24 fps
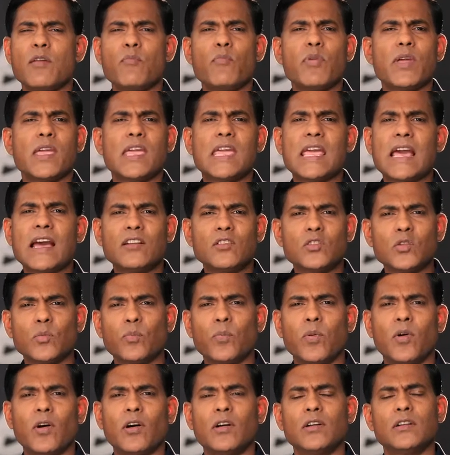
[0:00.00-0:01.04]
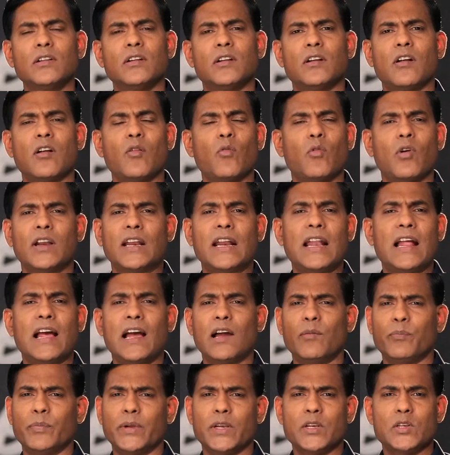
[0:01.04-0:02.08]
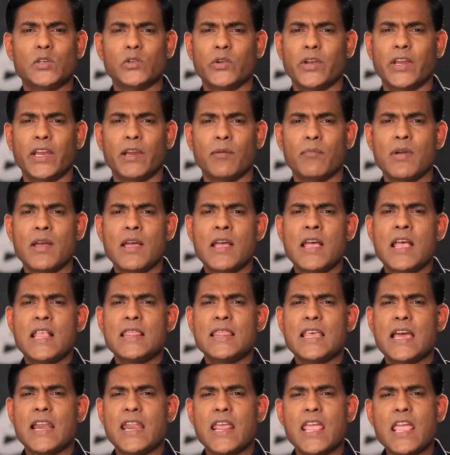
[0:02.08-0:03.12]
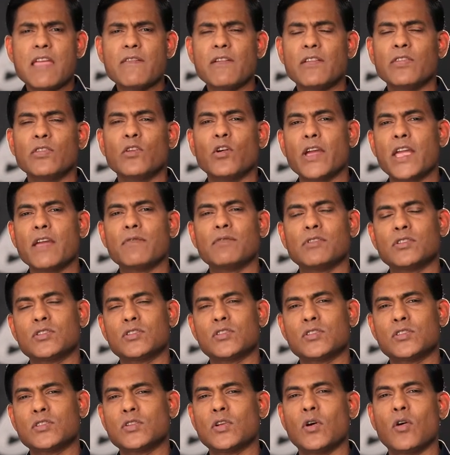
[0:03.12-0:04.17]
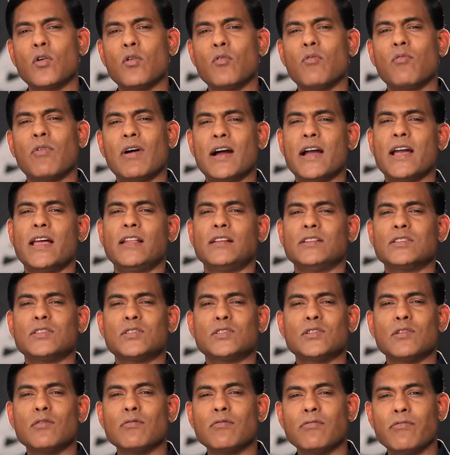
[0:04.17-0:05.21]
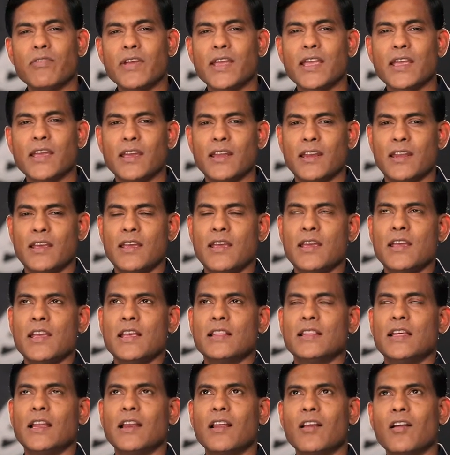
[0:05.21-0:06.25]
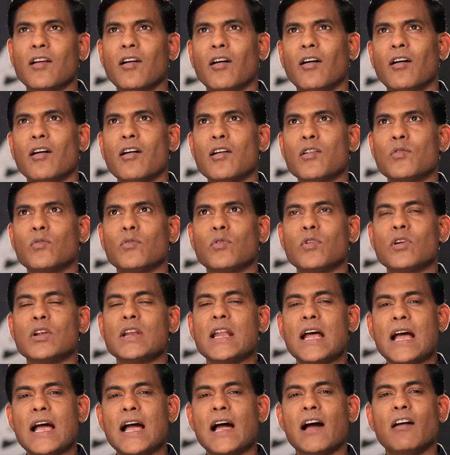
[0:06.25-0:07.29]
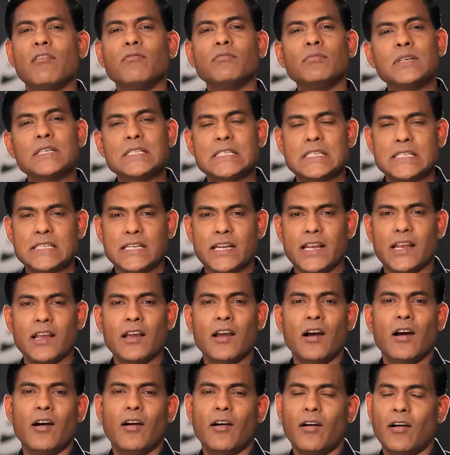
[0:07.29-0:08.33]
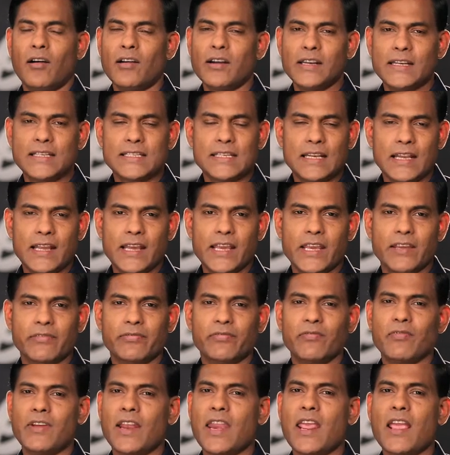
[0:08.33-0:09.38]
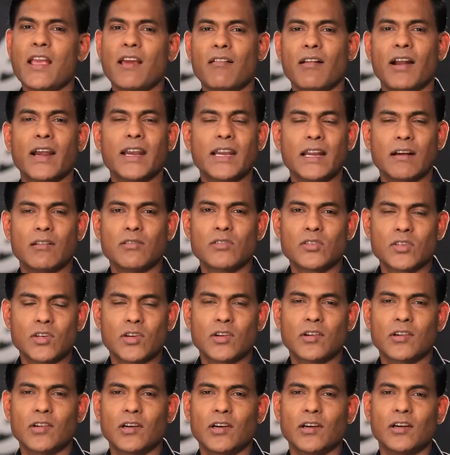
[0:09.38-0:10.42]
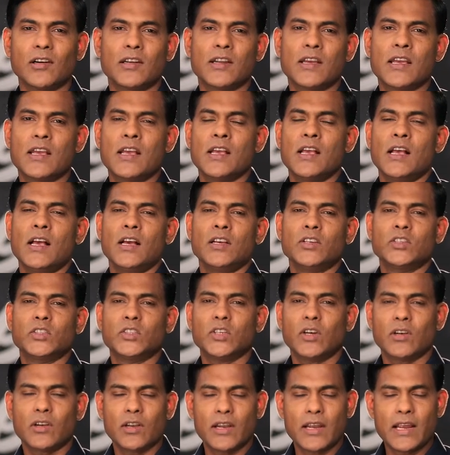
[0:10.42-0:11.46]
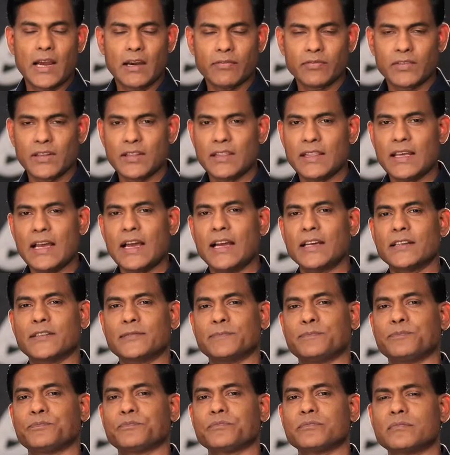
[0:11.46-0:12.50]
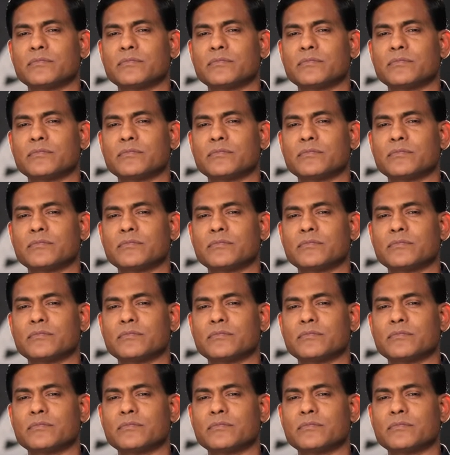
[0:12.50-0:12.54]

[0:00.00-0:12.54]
he began to ponder on what had happened to him. That even though he was so vile, so wicked, that God would have mercy on his life when he cried out to God. Shortly after that,